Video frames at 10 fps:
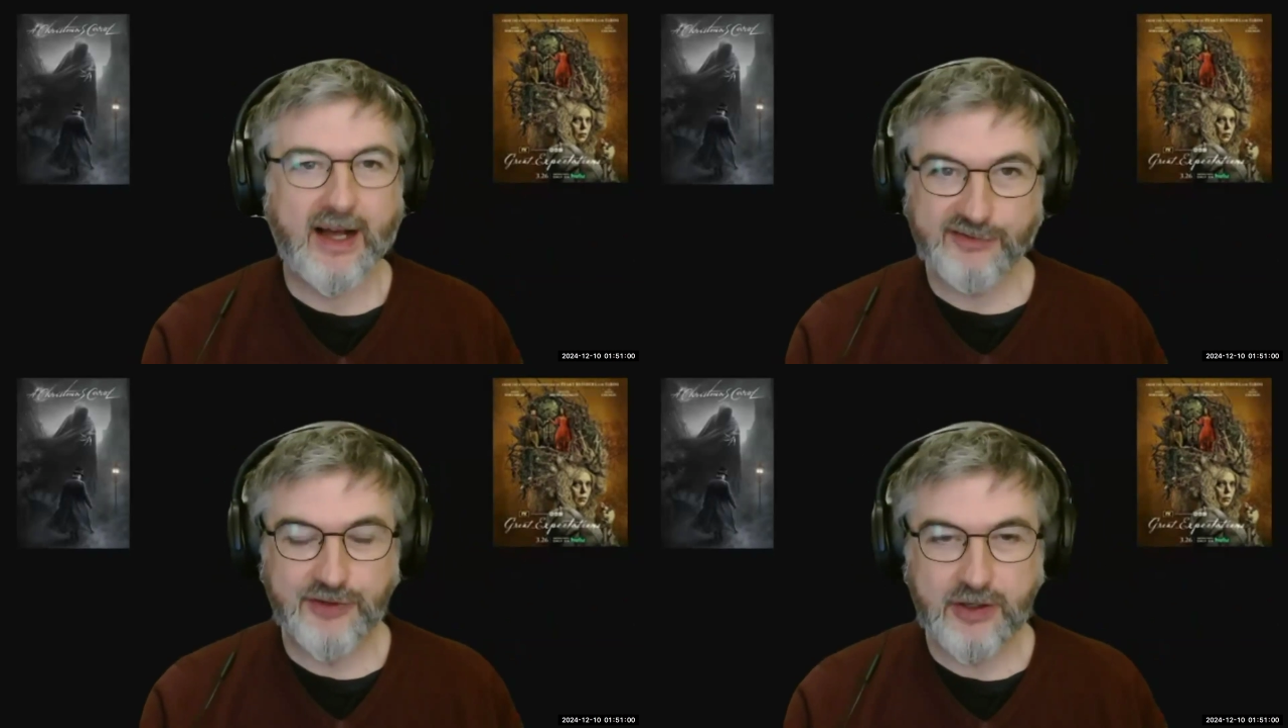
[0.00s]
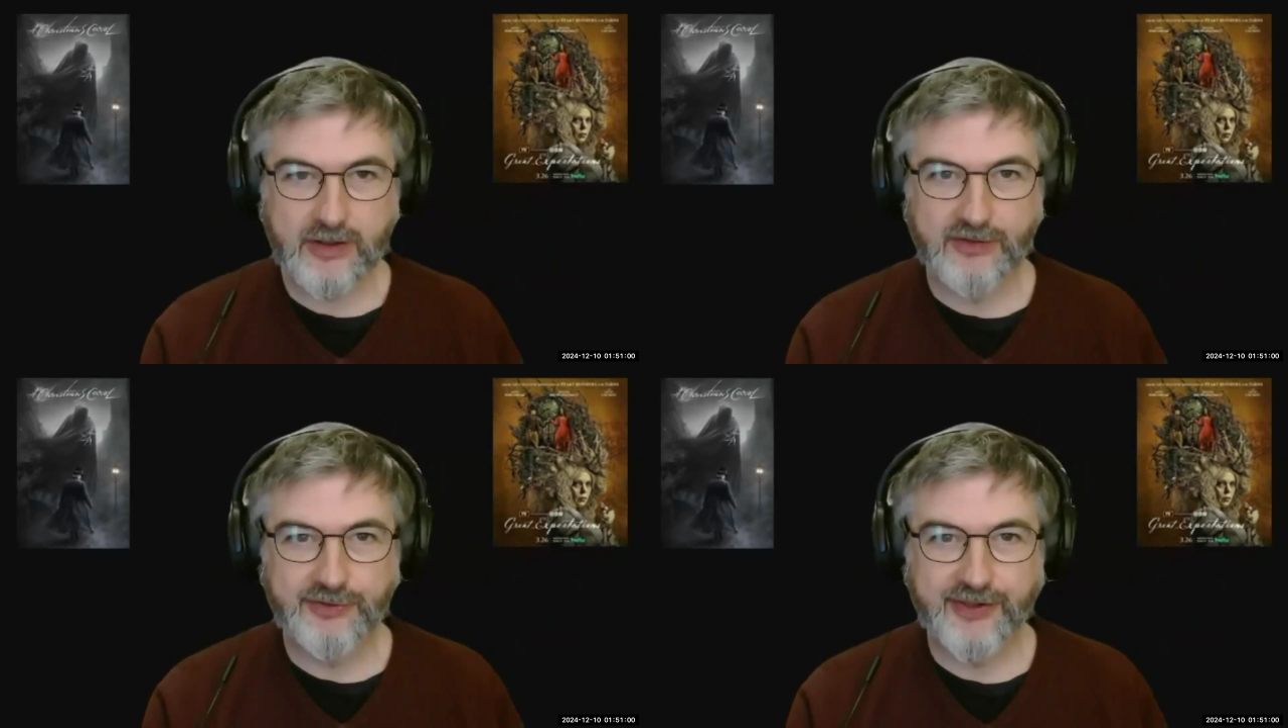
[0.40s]
I've
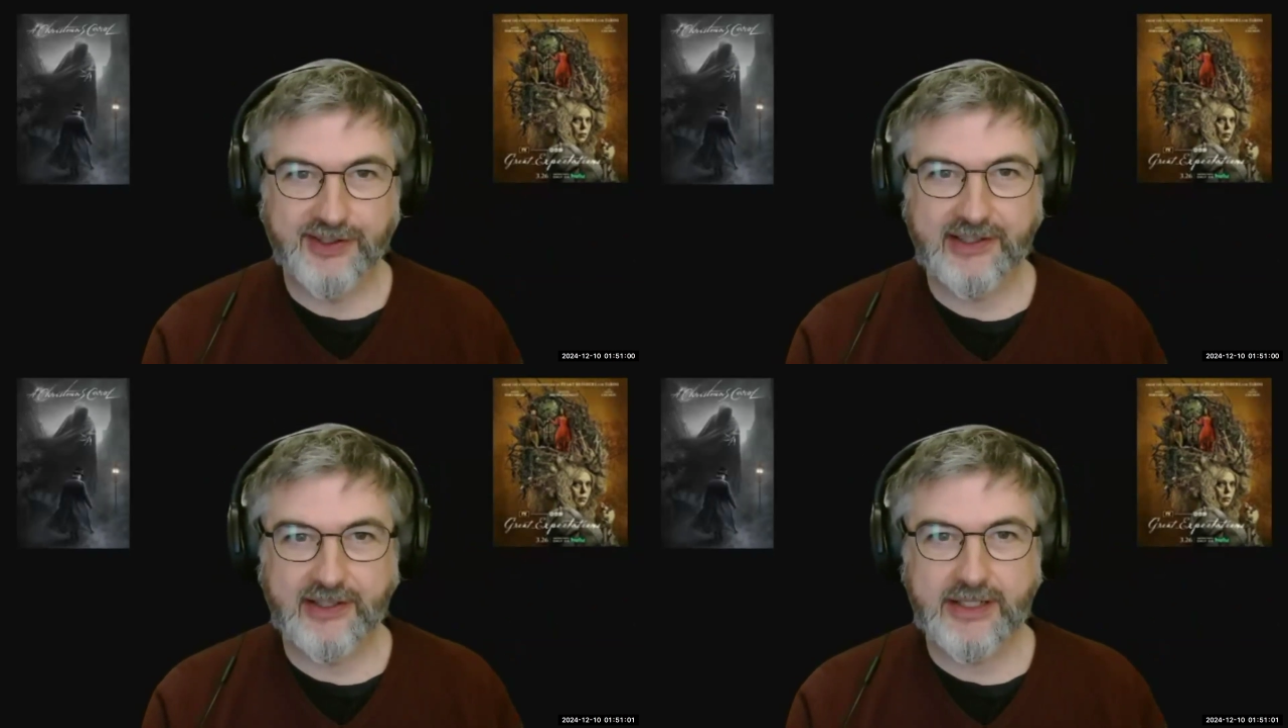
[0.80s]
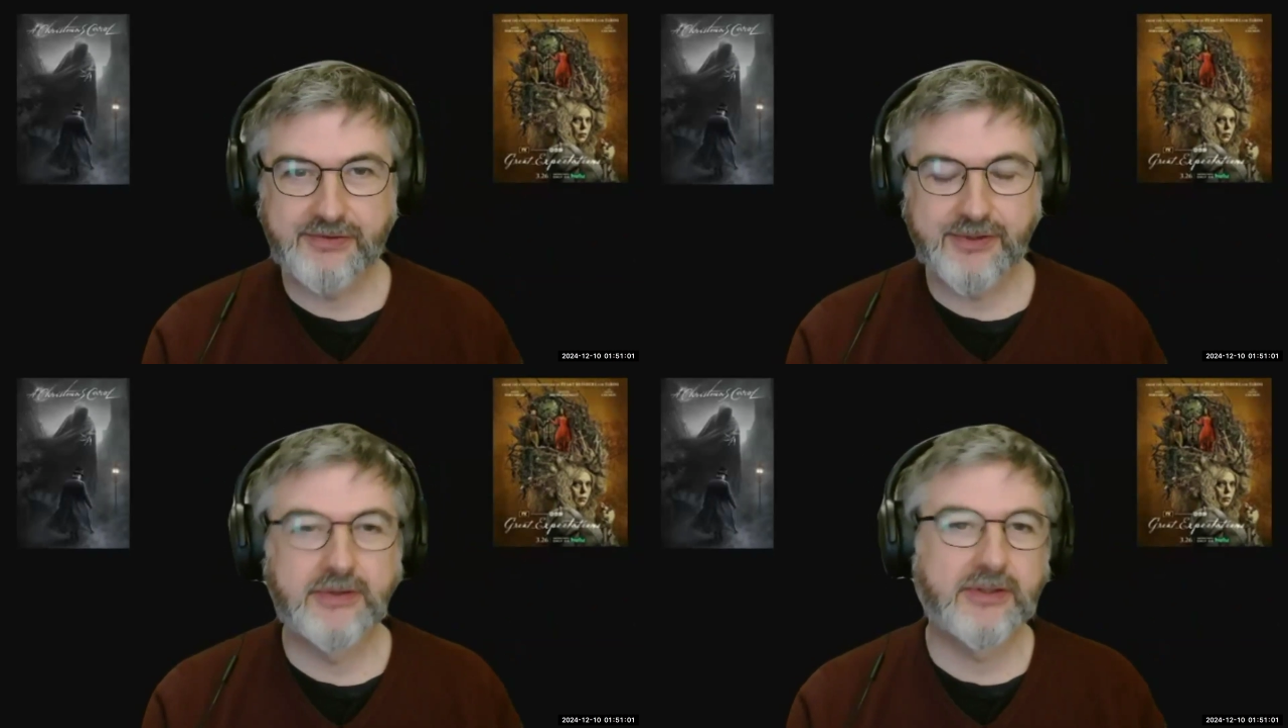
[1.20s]
not gone for the
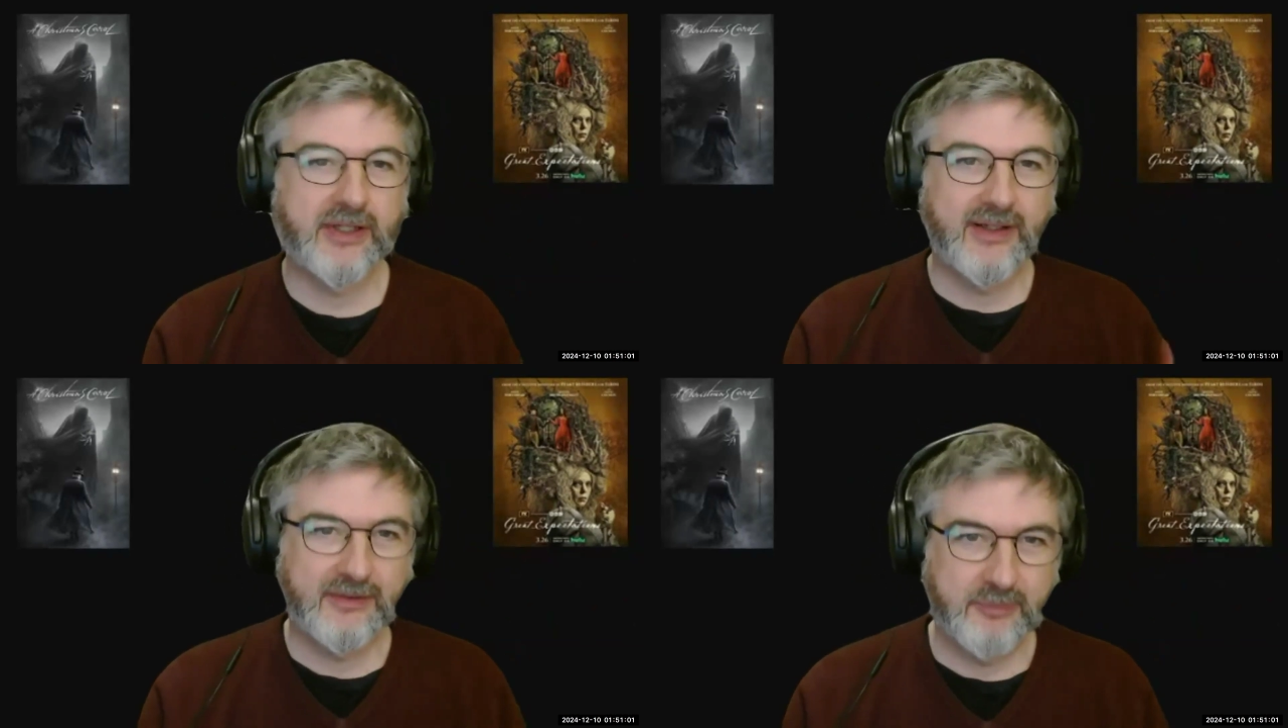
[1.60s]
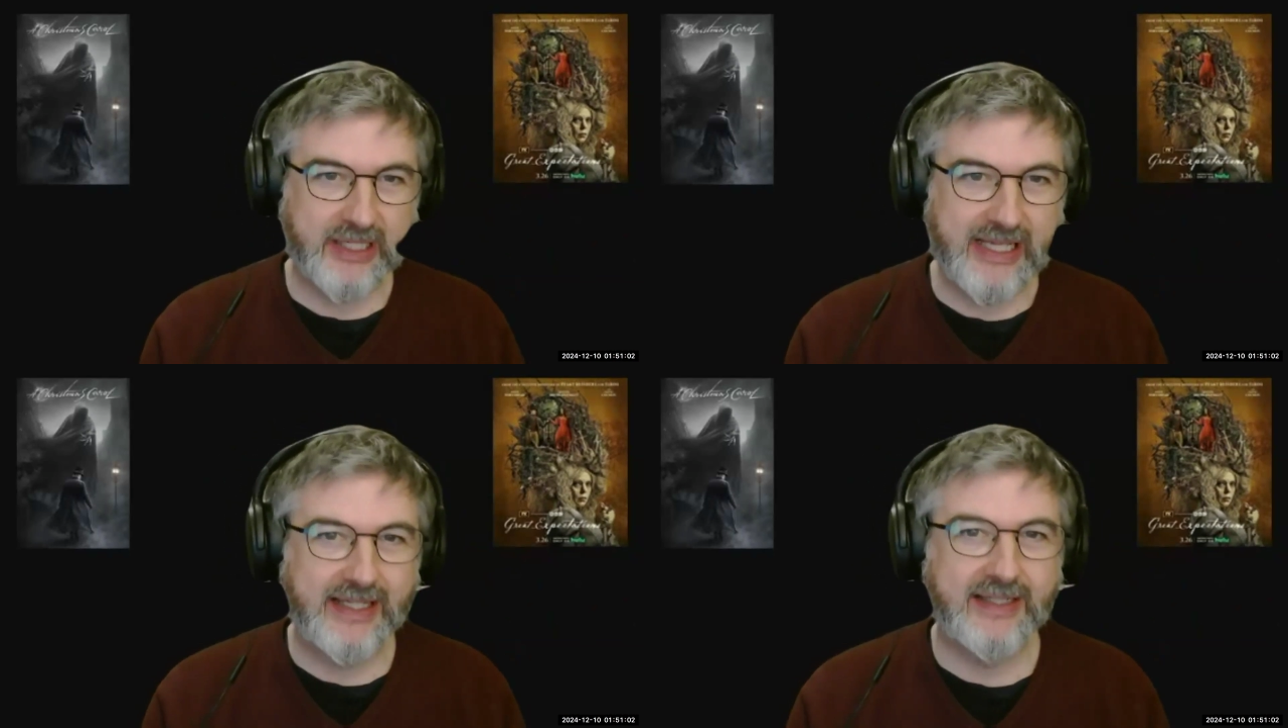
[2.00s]
slide route,
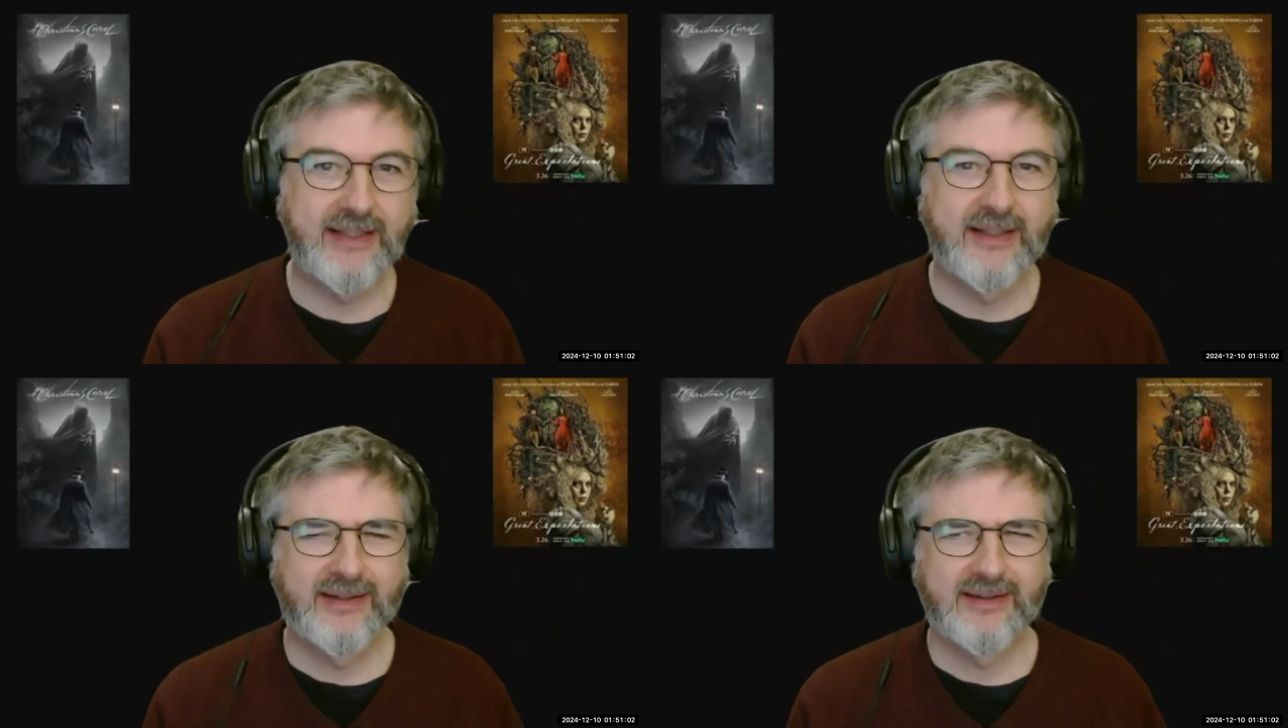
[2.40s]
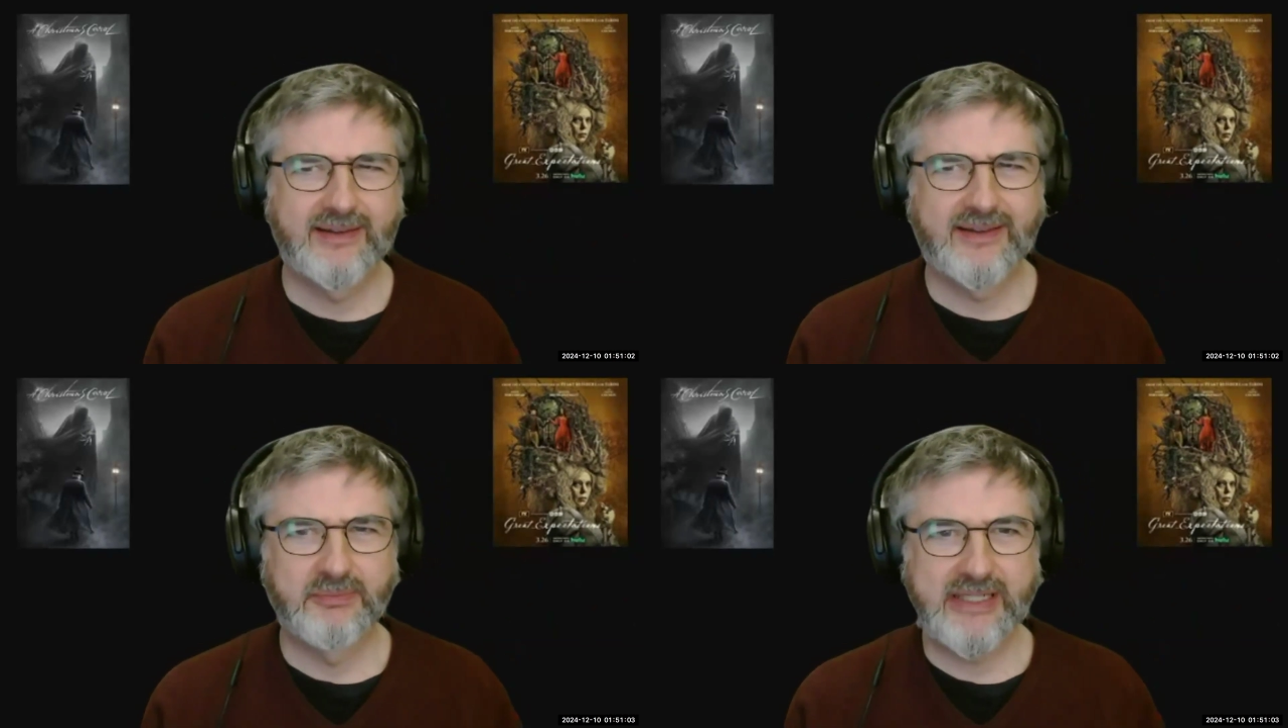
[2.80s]
being
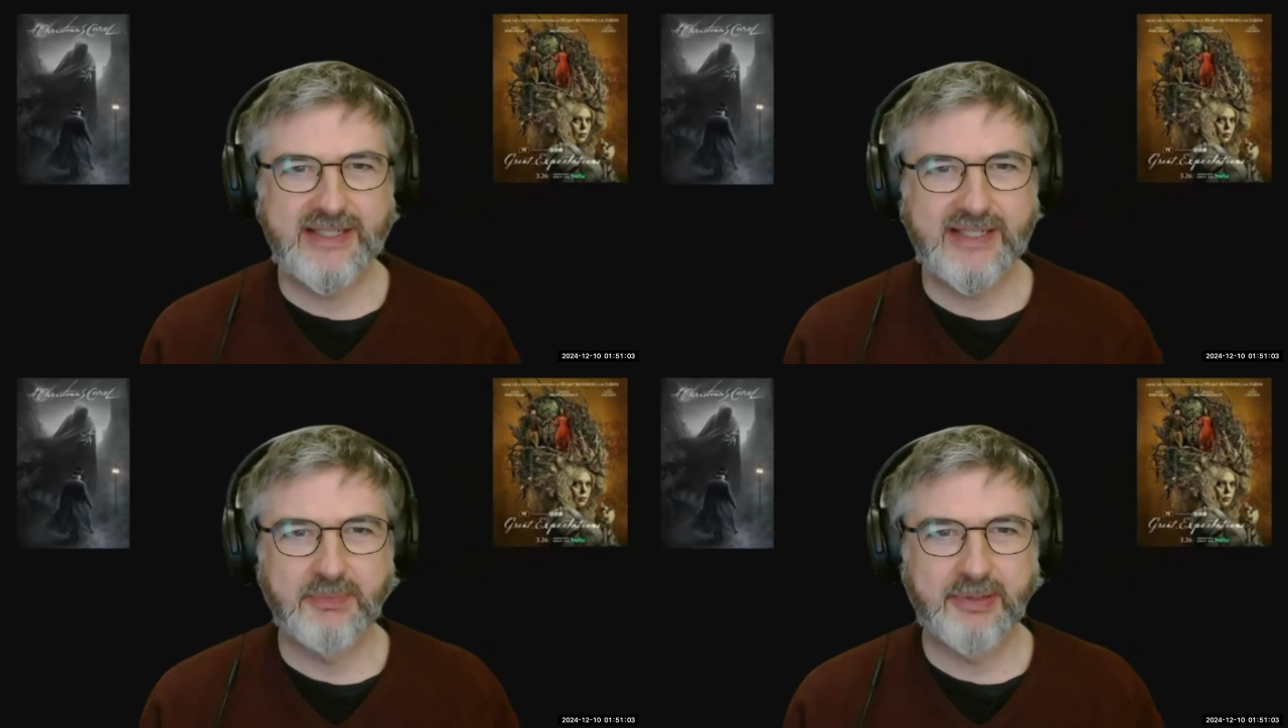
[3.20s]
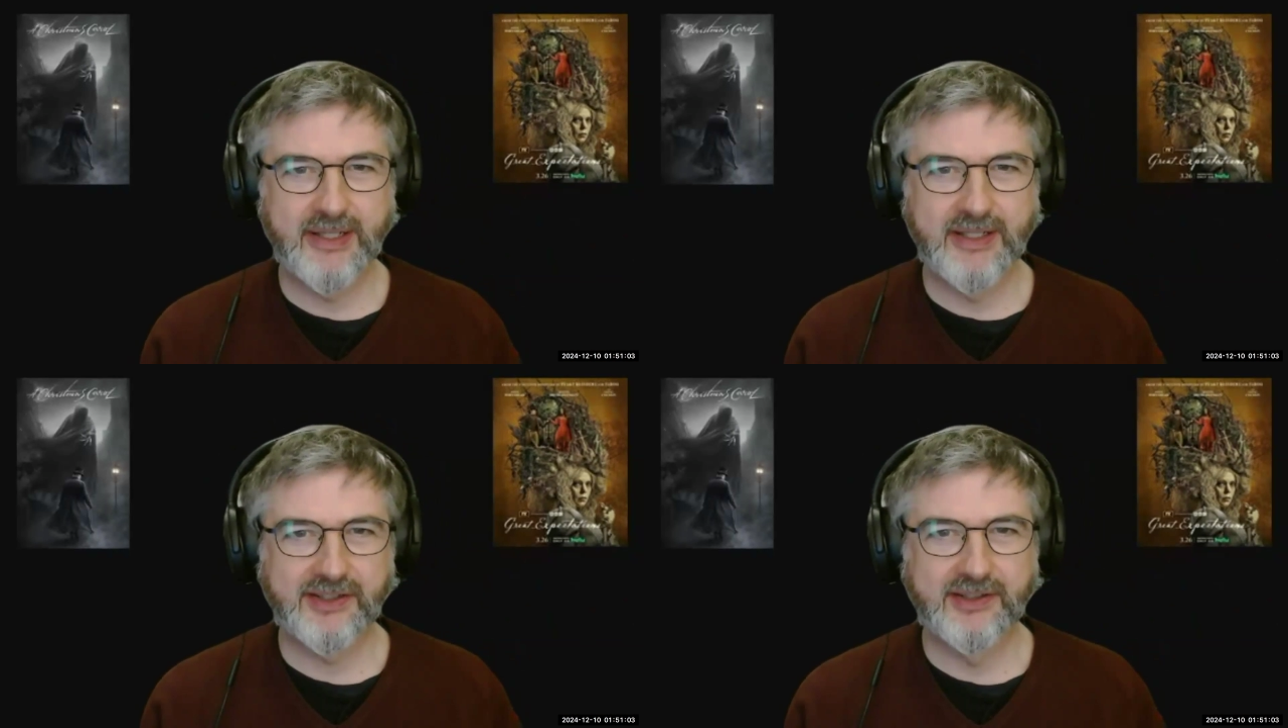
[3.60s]
the media
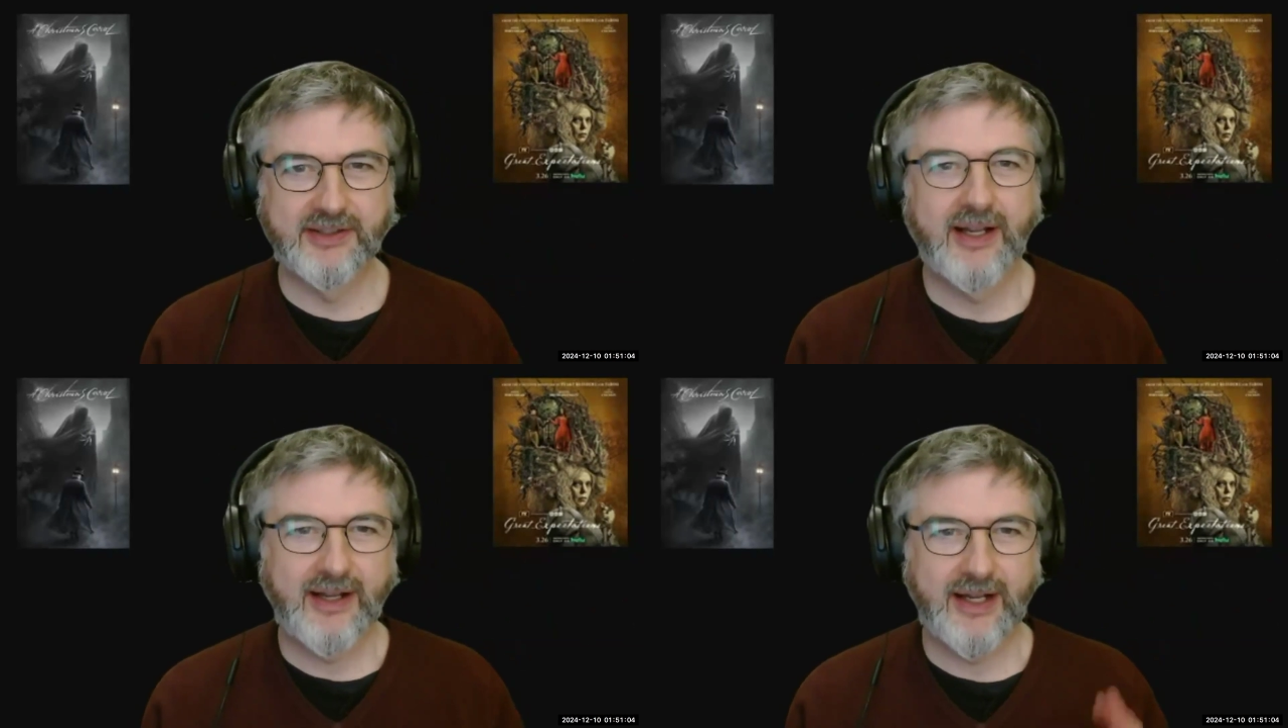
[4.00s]
person.